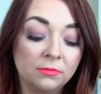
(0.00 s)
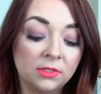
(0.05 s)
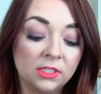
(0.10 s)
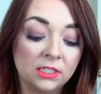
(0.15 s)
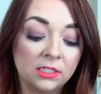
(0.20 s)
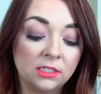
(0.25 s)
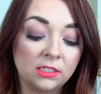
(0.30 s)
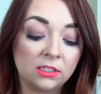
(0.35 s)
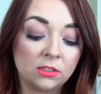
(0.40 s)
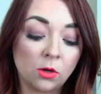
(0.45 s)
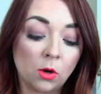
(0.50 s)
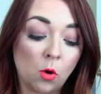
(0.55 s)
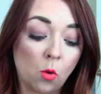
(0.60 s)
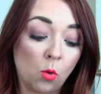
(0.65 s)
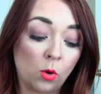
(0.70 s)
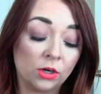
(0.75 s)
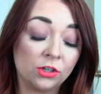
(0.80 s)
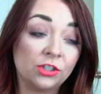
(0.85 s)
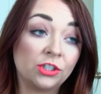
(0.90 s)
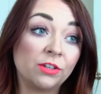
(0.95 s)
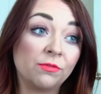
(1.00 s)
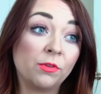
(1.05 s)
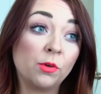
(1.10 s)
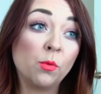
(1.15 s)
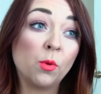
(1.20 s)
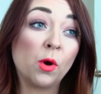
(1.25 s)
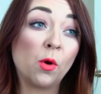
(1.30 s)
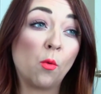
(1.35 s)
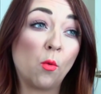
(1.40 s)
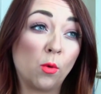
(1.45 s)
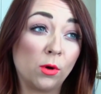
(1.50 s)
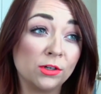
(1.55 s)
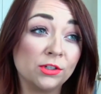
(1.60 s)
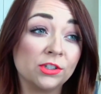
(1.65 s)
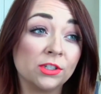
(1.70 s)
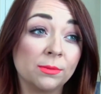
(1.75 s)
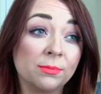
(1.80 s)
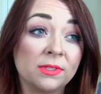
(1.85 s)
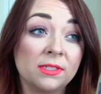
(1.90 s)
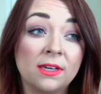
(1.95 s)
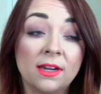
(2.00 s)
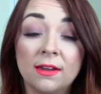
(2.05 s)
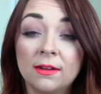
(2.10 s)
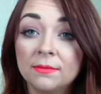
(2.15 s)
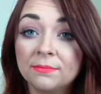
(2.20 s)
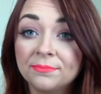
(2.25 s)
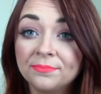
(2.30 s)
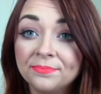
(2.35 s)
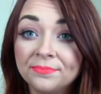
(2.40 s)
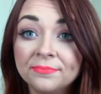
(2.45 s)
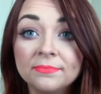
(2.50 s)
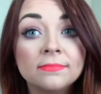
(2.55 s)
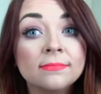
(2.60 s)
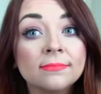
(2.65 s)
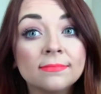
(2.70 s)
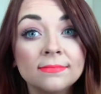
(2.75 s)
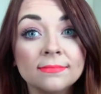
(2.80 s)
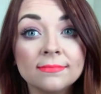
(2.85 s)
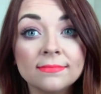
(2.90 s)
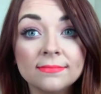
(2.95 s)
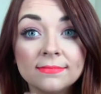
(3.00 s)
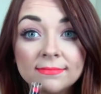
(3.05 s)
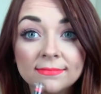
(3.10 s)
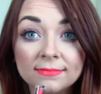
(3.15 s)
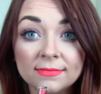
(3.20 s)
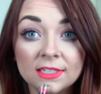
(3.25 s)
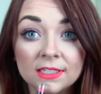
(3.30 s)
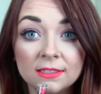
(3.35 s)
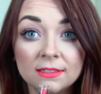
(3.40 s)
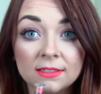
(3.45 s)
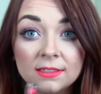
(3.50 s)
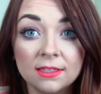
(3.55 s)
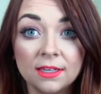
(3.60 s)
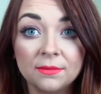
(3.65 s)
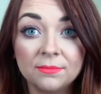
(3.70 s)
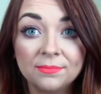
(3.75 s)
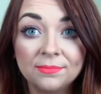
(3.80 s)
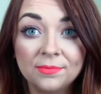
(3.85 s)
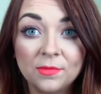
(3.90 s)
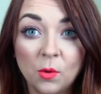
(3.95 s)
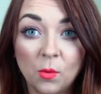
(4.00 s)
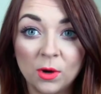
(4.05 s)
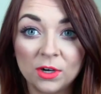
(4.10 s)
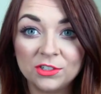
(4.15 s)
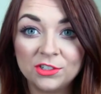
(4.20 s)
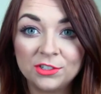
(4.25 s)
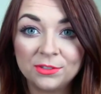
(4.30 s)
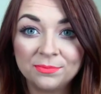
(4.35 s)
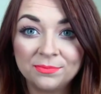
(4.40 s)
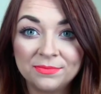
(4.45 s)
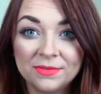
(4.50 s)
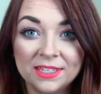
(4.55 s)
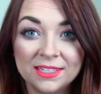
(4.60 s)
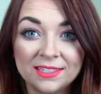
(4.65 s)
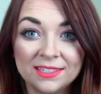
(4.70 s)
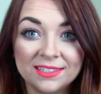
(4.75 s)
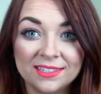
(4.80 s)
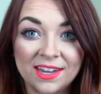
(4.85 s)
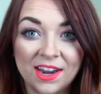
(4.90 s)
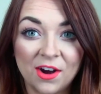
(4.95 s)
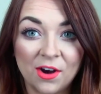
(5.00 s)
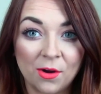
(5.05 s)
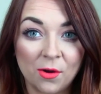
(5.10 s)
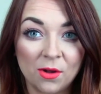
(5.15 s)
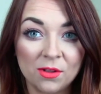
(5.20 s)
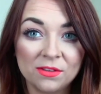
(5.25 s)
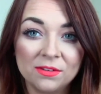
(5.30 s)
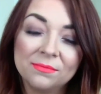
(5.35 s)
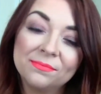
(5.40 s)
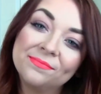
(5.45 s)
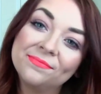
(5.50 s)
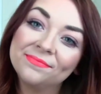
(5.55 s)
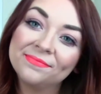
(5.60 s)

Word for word: This is orange. If you want orange lipstick, this is it. Orange. This is Carrot Gold.